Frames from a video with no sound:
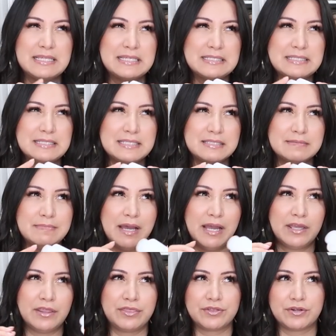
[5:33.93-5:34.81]
this is
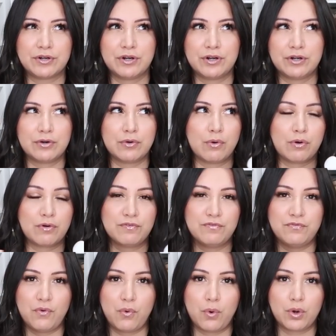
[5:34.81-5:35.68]
my third or
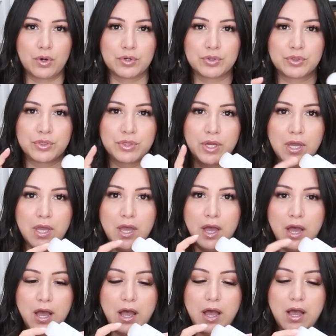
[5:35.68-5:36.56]
fourth
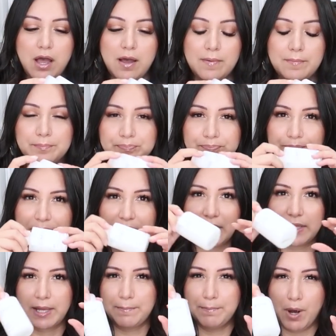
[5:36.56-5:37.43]

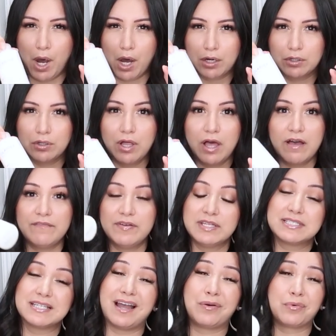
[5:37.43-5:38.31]
like bottle of
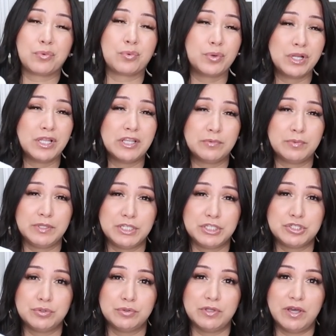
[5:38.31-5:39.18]
it. I really, really
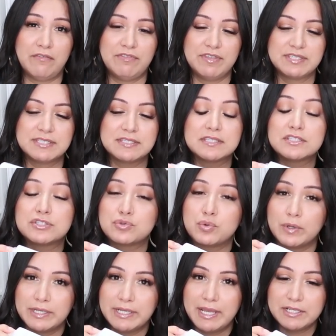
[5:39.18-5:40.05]
do love this. This is
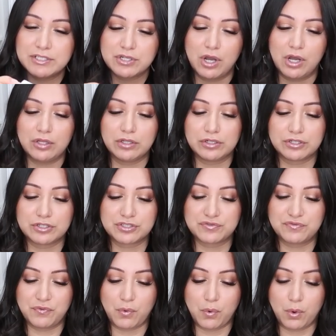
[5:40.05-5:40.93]
$28
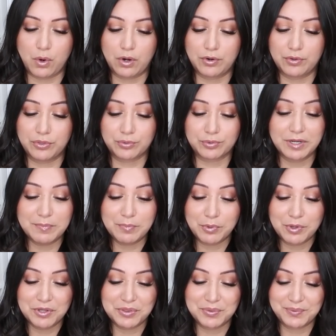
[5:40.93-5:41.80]
for
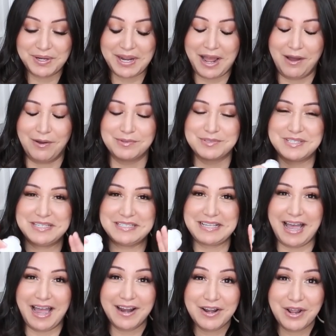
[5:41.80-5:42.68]
3.3 ounces.
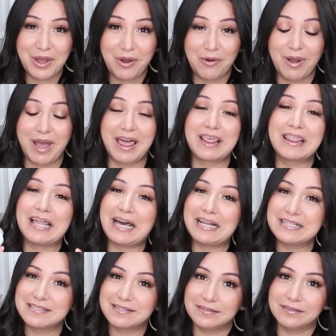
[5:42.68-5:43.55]
I know
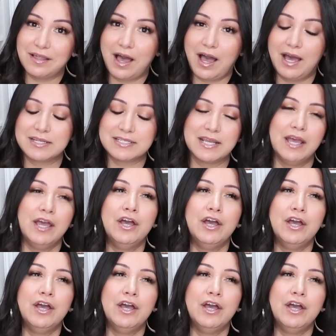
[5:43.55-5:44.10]
that is a lot.